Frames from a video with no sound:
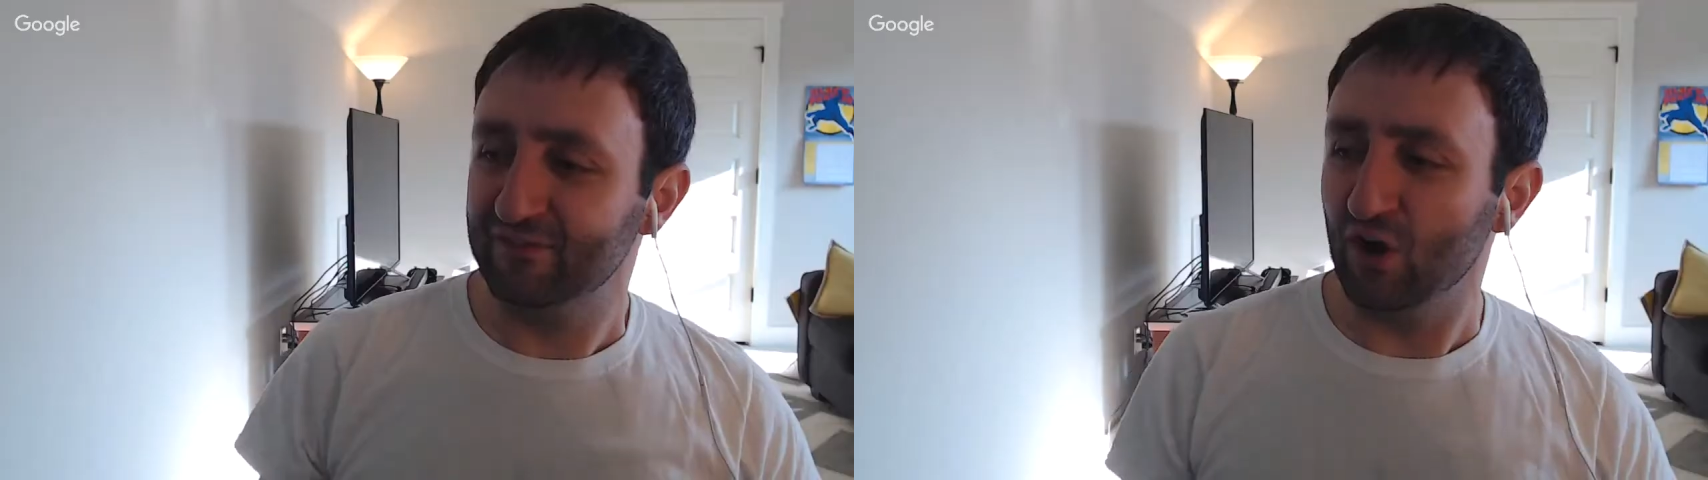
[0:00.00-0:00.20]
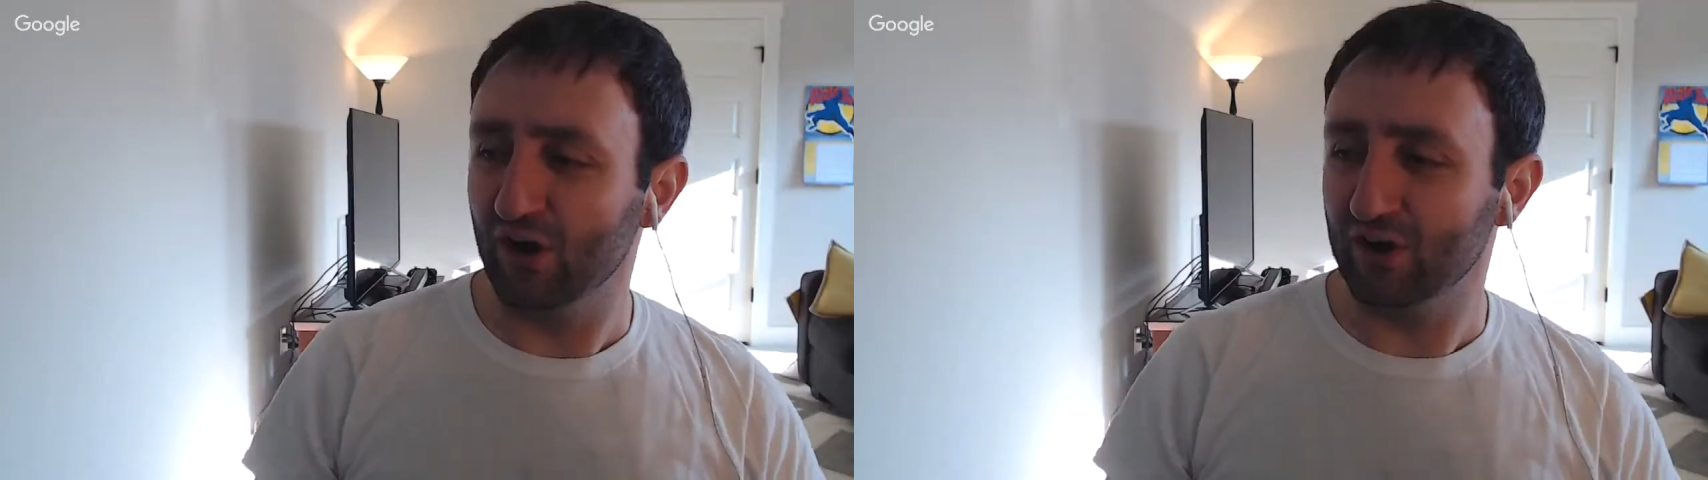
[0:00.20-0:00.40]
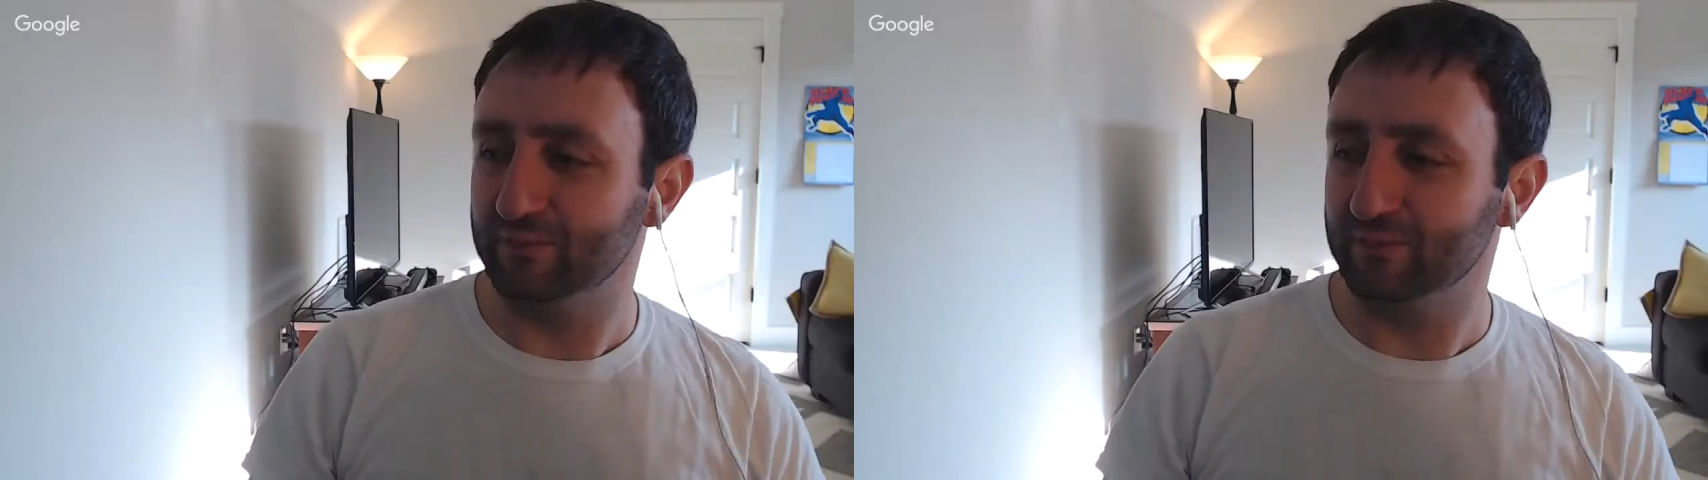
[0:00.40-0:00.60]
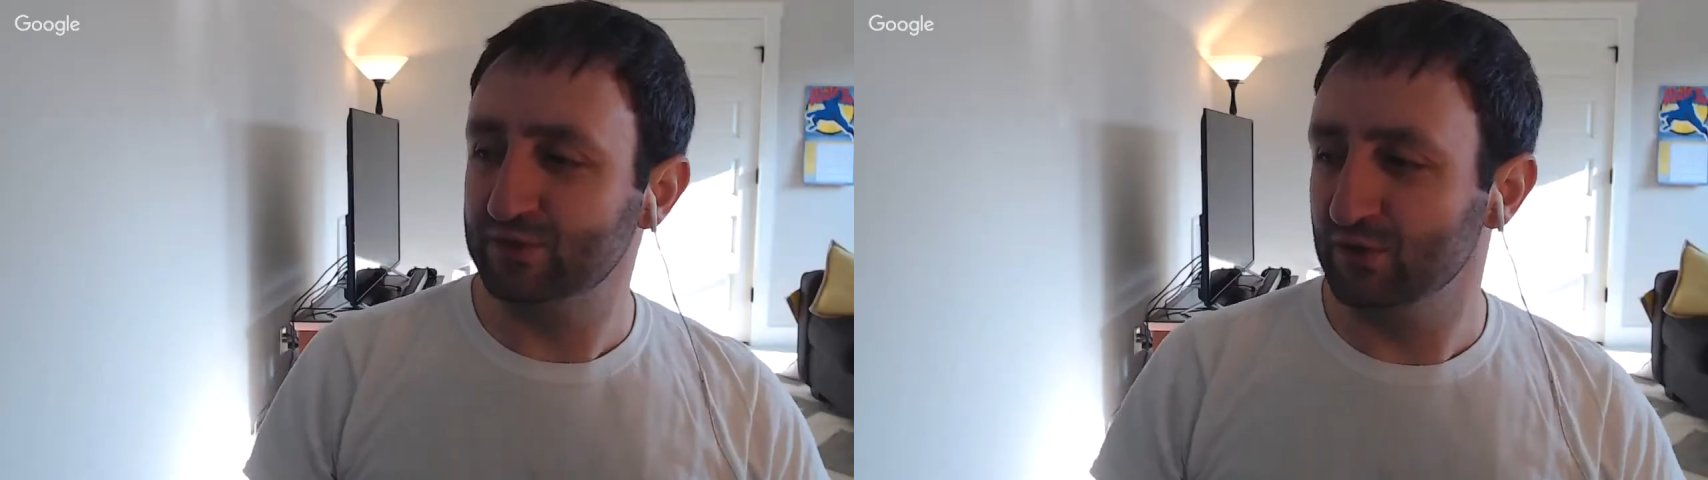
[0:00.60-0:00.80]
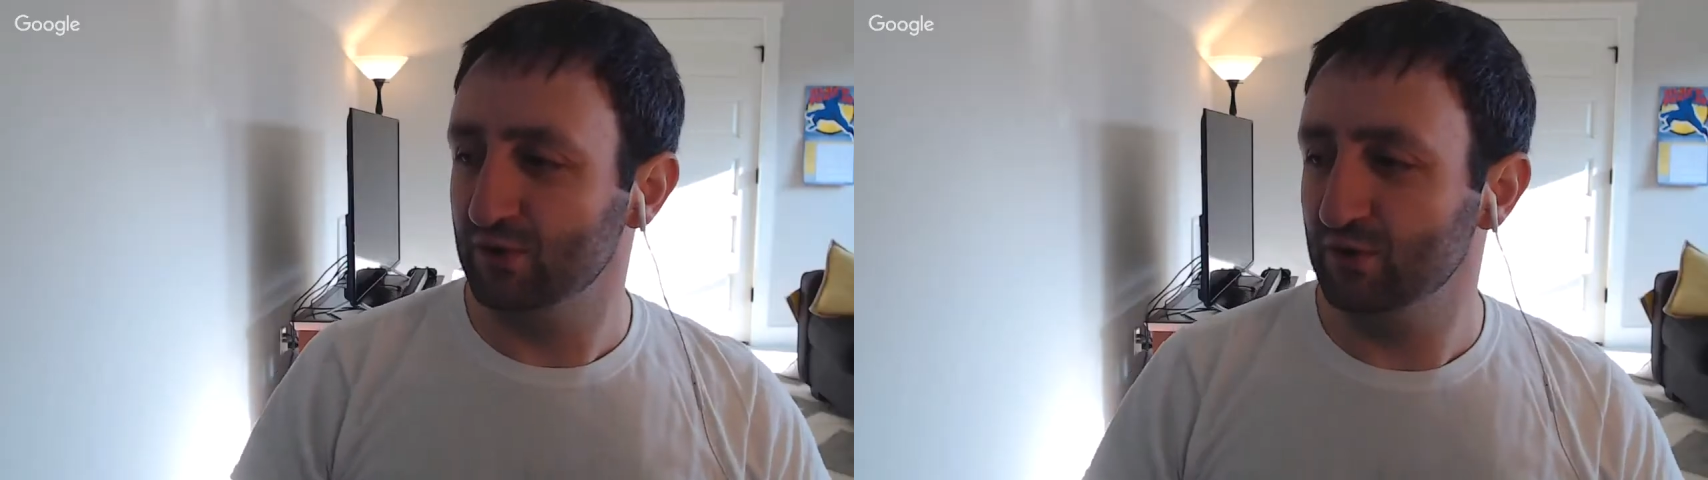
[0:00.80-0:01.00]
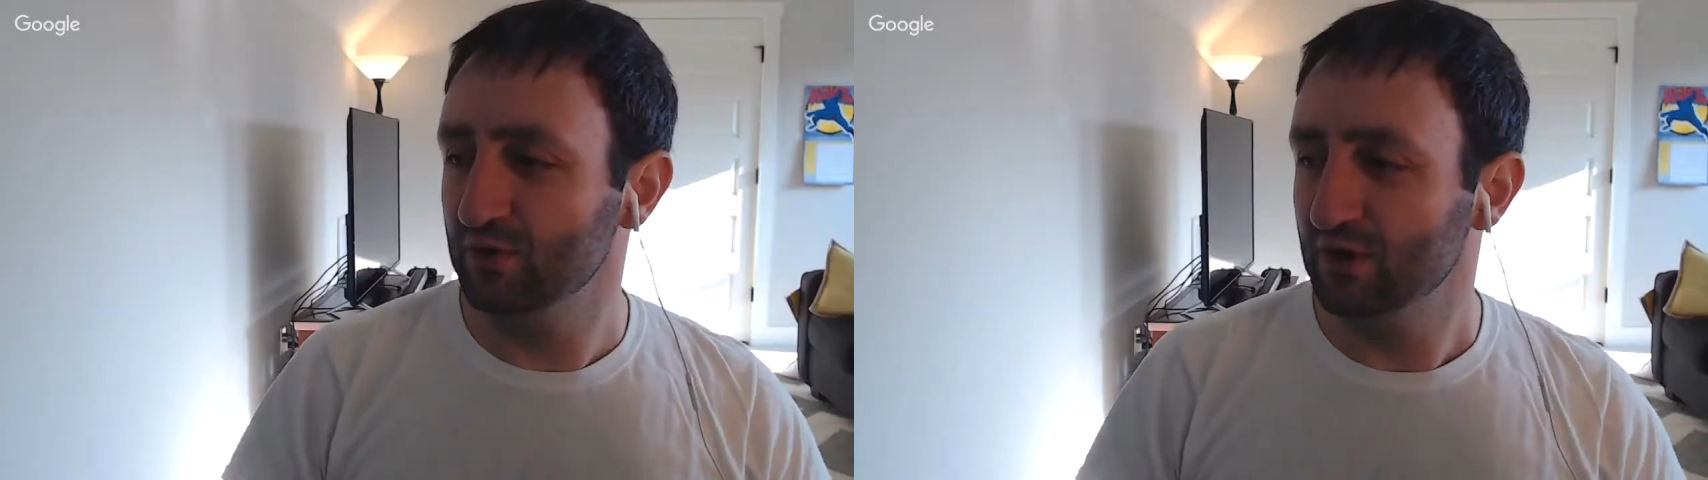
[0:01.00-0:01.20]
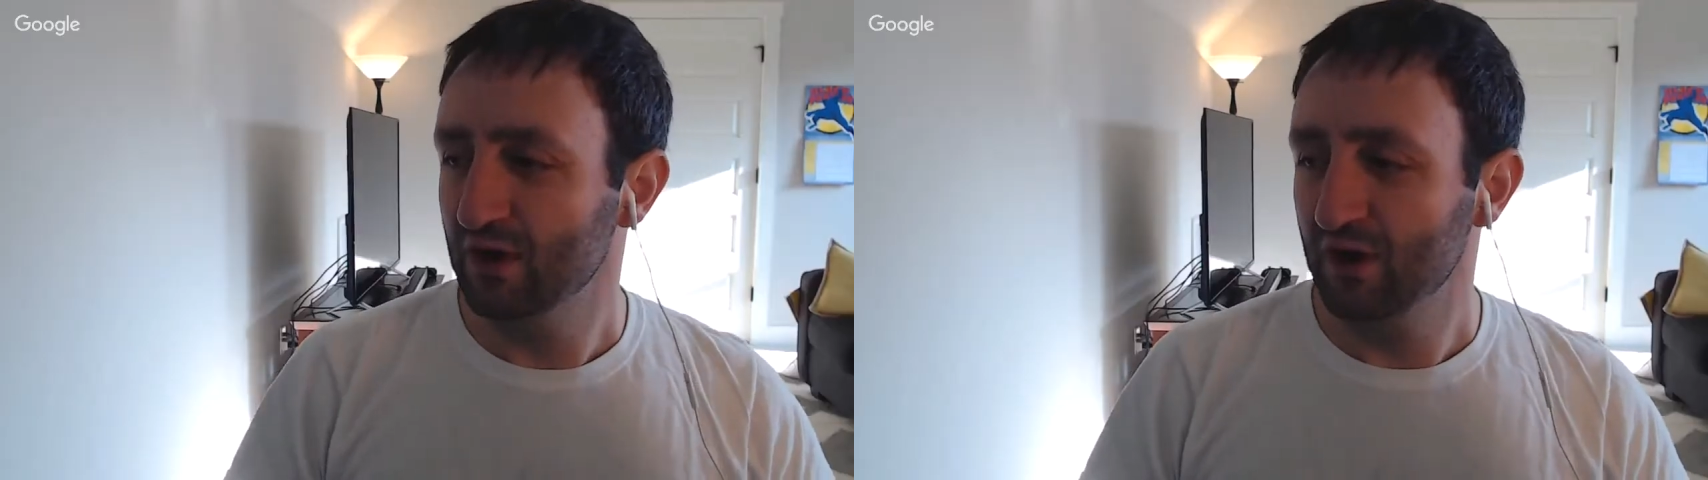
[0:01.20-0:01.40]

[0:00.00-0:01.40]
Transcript: caught up to